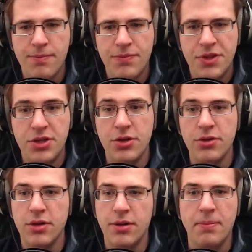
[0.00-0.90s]
The two
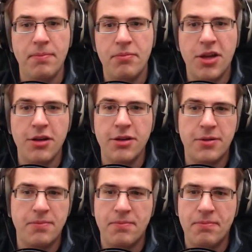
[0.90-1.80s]
top, because
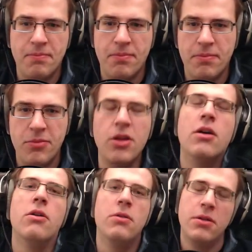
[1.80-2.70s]
you know.